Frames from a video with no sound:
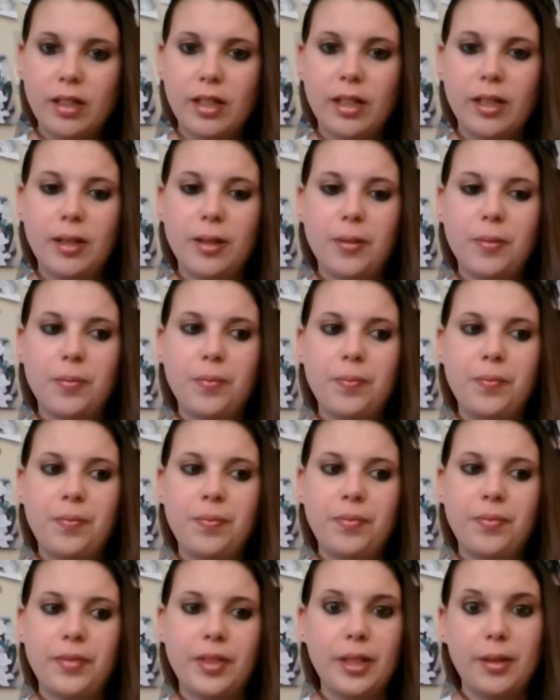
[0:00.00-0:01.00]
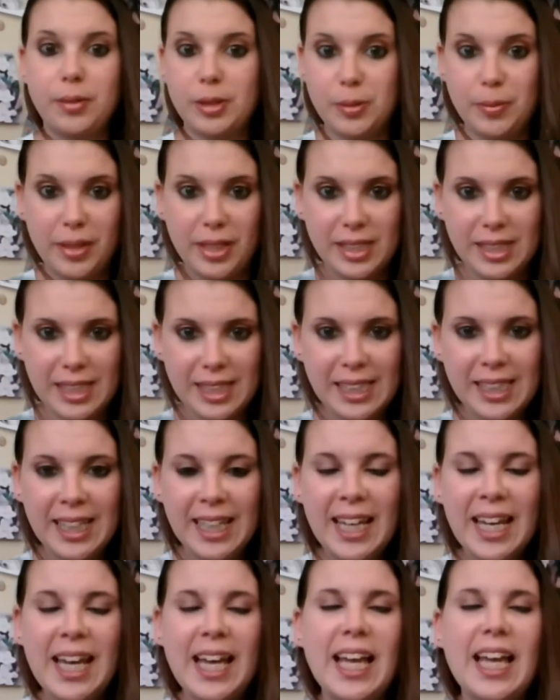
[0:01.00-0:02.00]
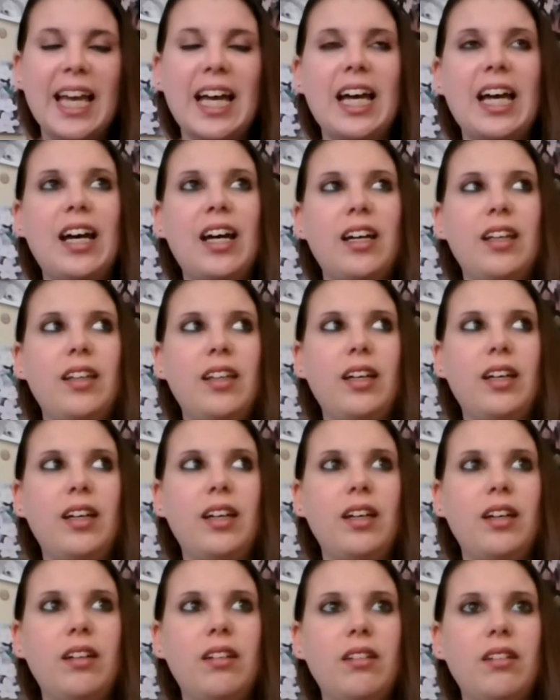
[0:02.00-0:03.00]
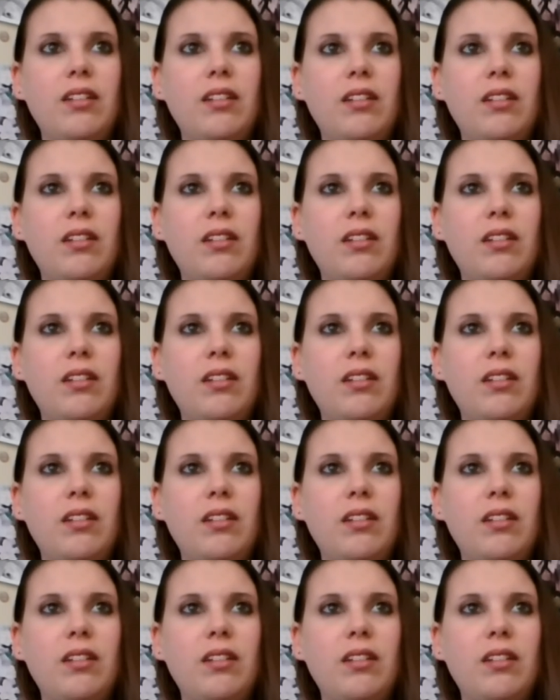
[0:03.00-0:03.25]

Um, it was amazing. And then